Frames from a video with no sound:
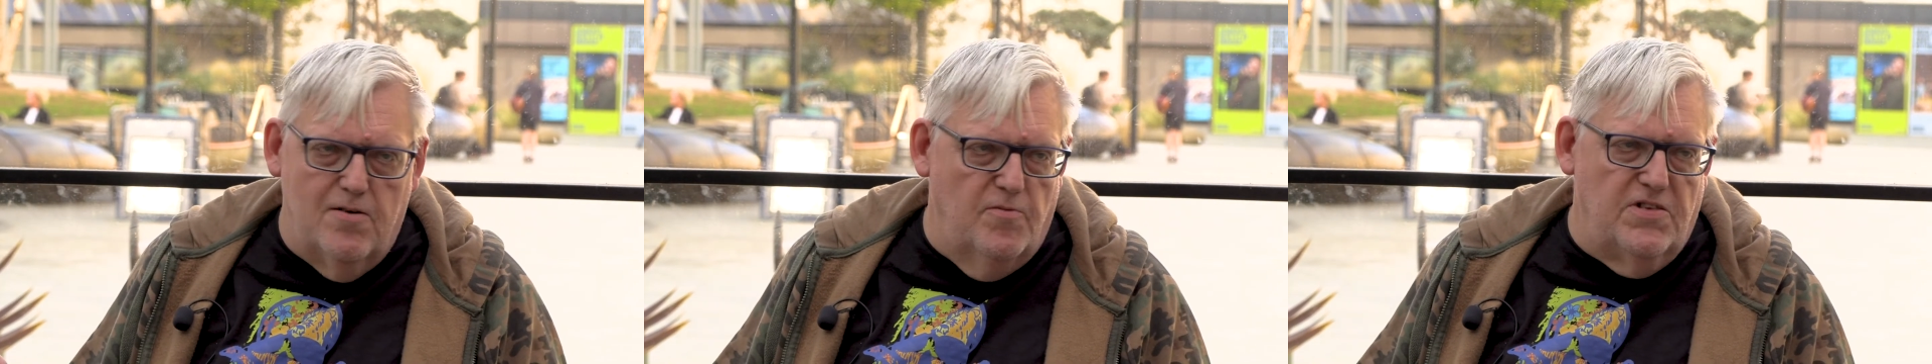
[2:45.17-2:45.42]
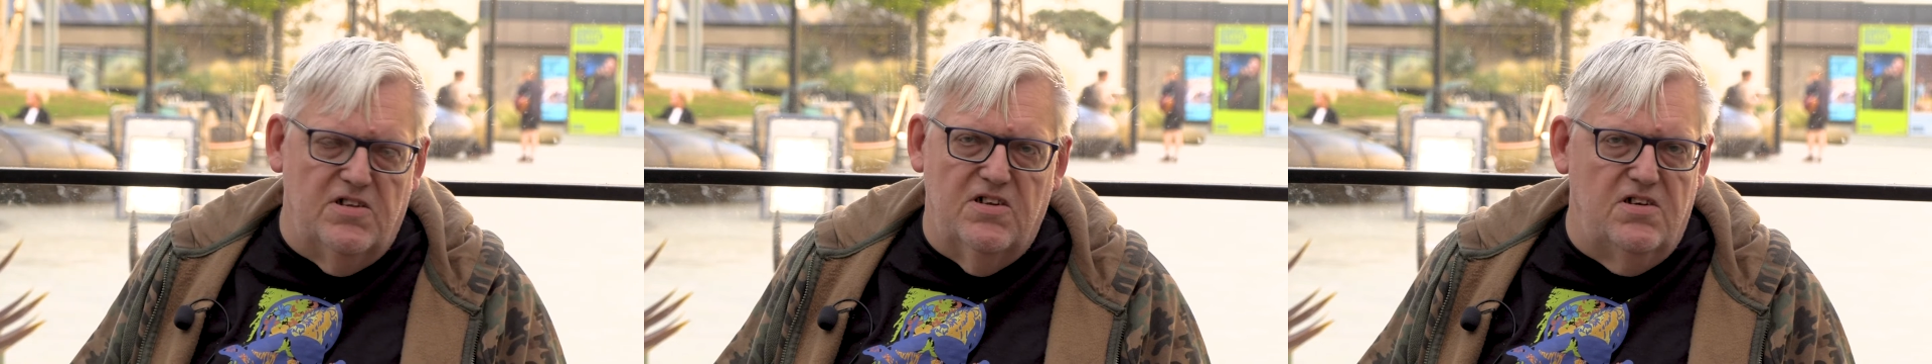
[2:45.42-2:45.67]
I
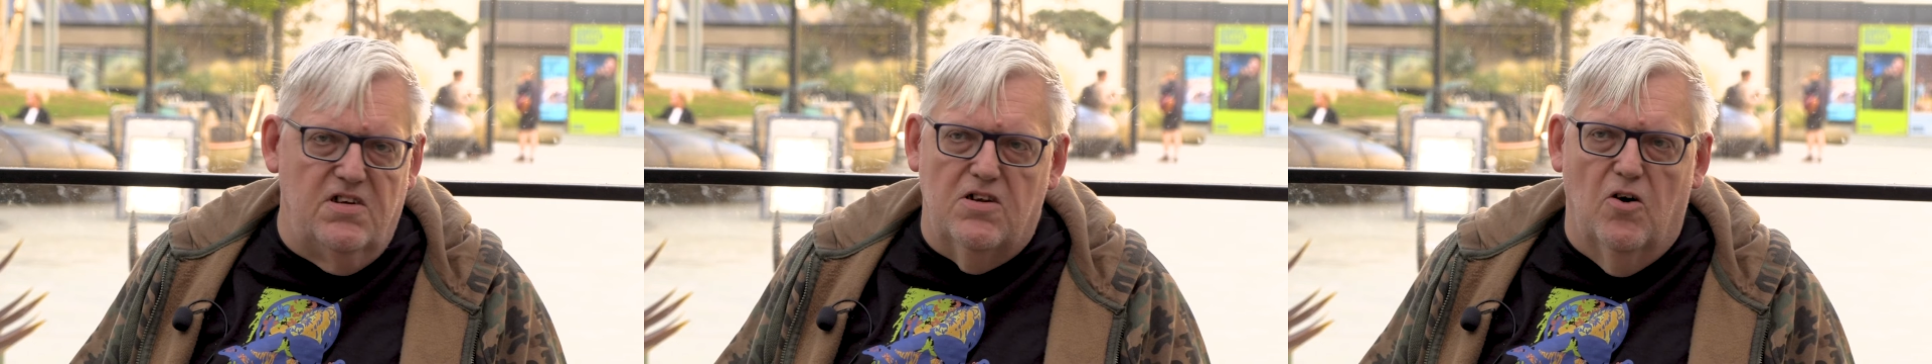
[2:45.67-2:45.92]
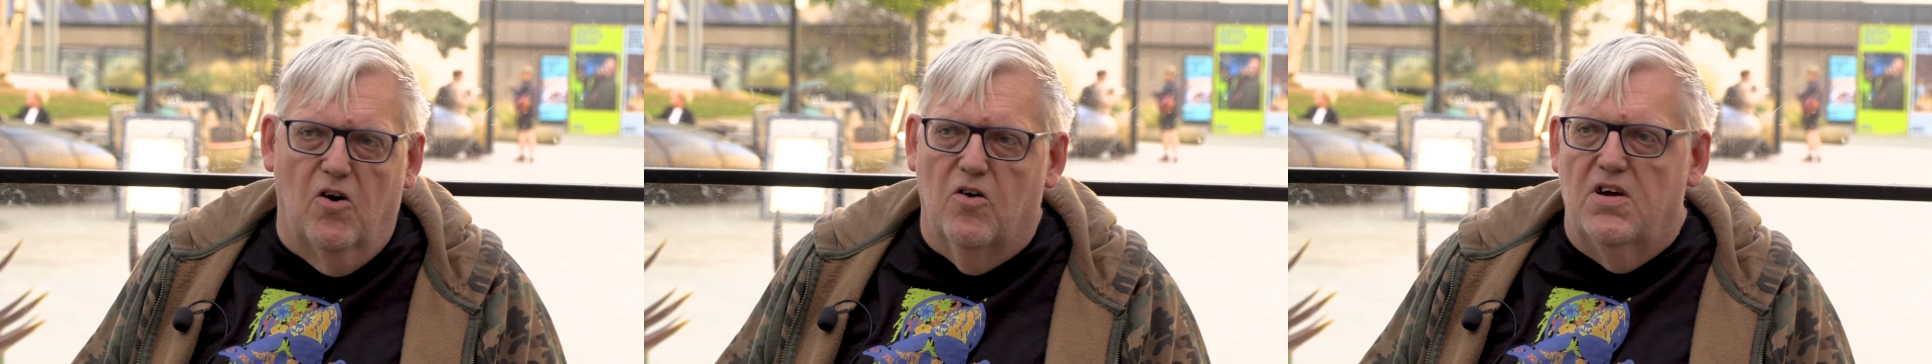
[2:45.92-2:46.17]
mean, you
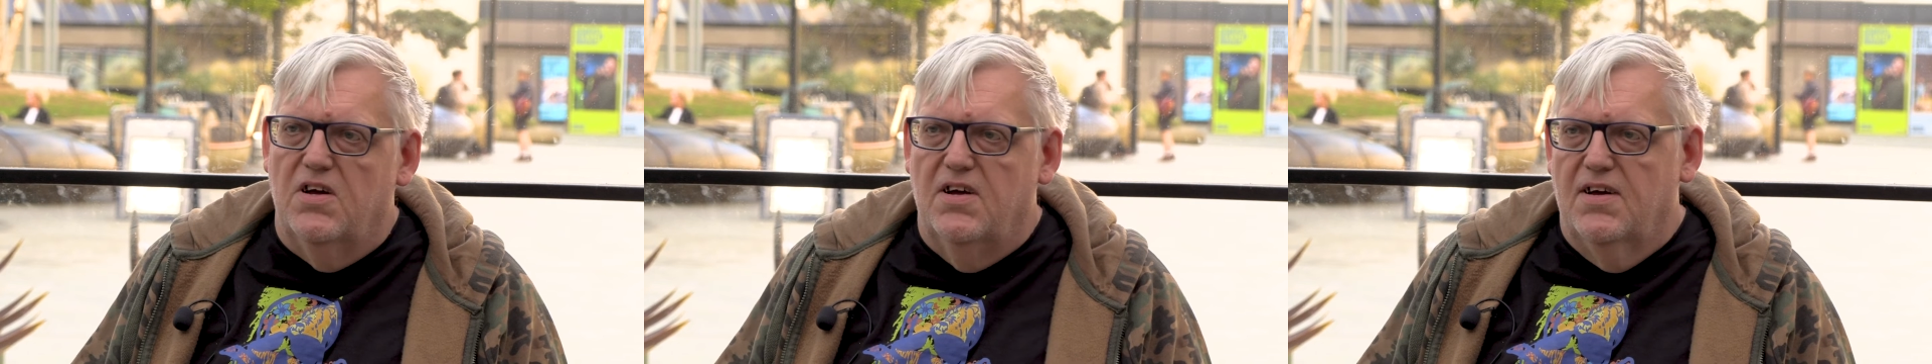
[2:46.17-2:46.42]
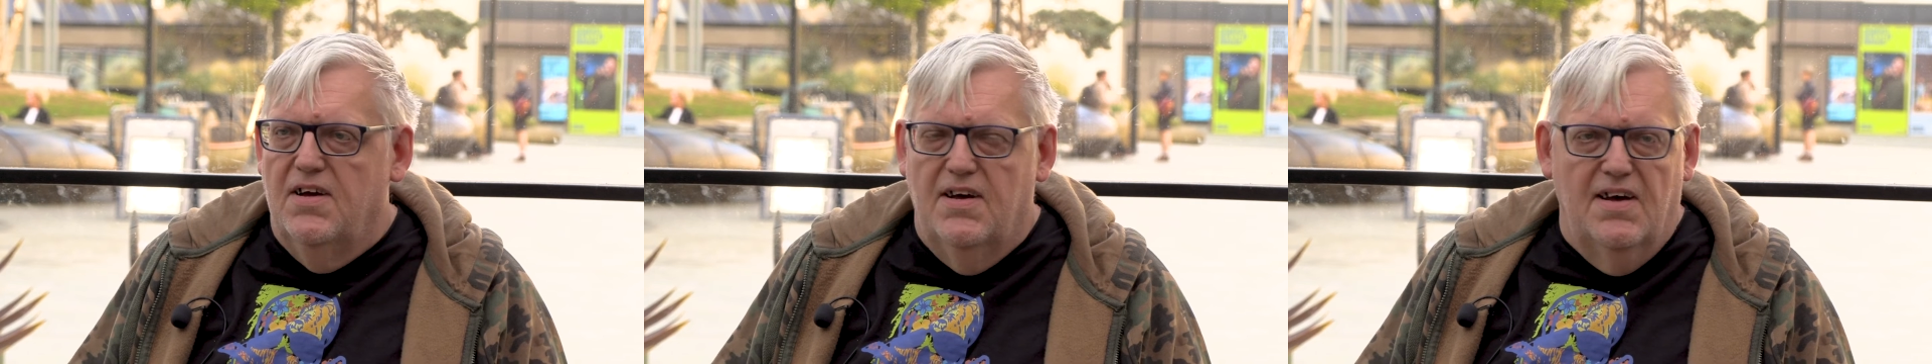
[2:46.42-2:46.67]
know,
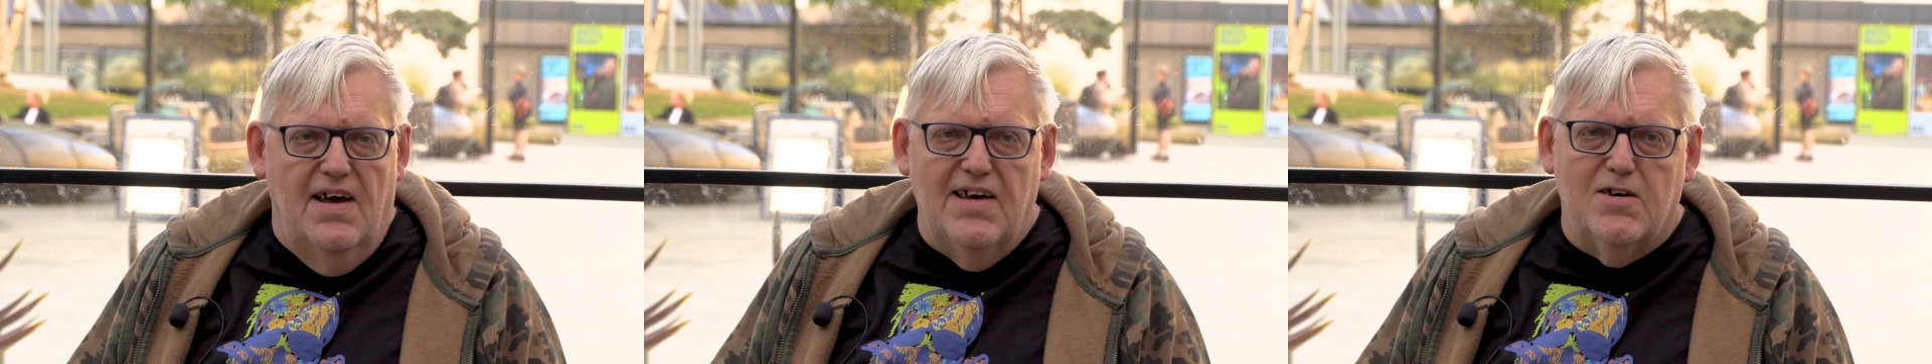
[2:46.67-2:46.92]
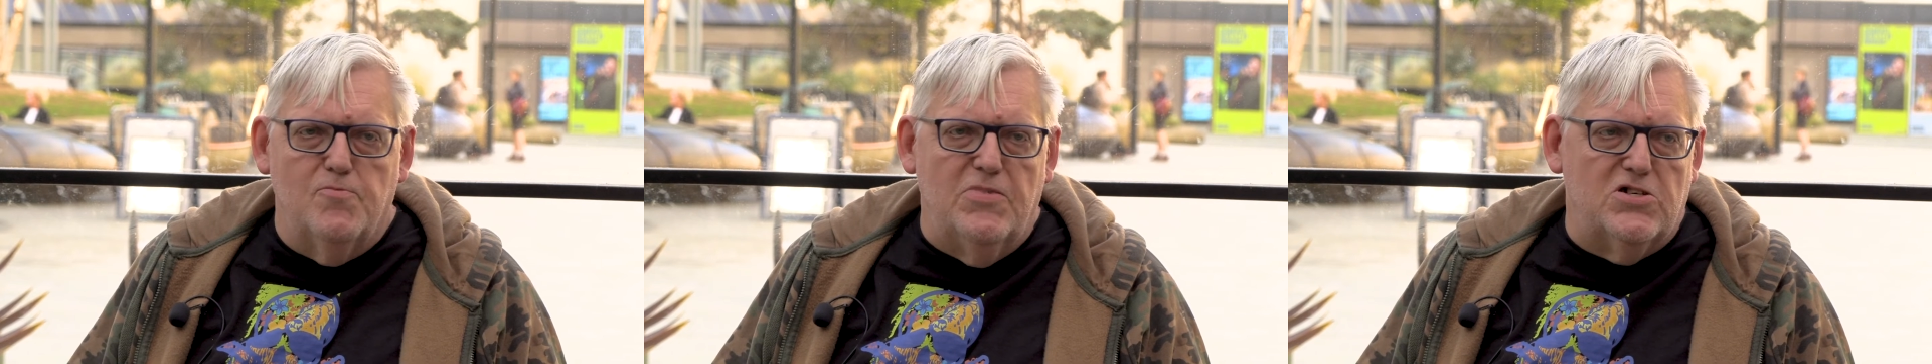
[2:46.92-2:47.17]
it
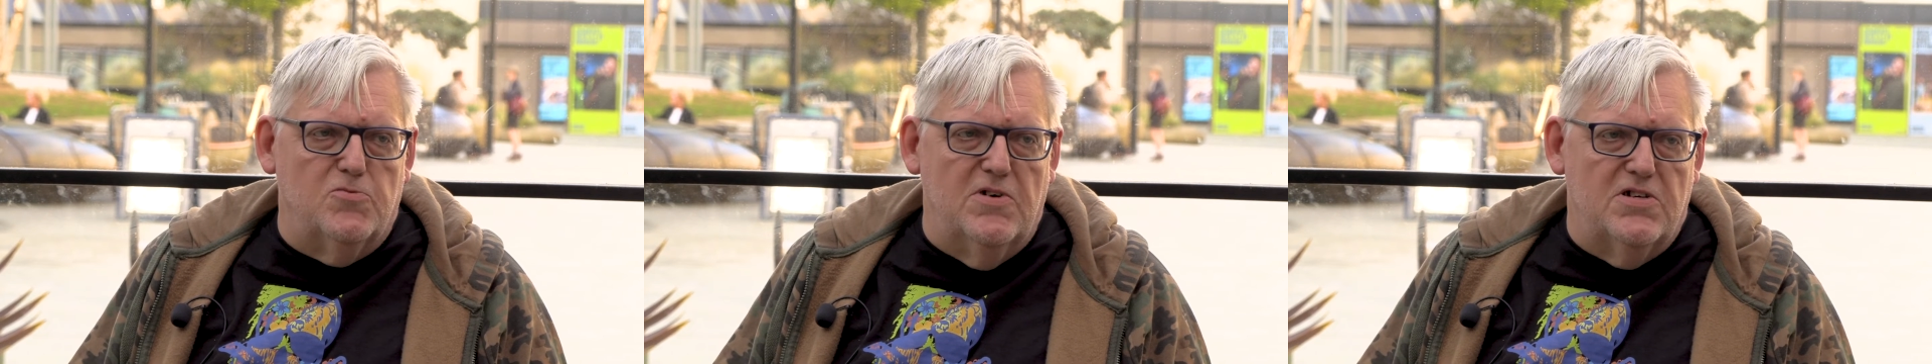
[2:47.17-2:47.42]
can be something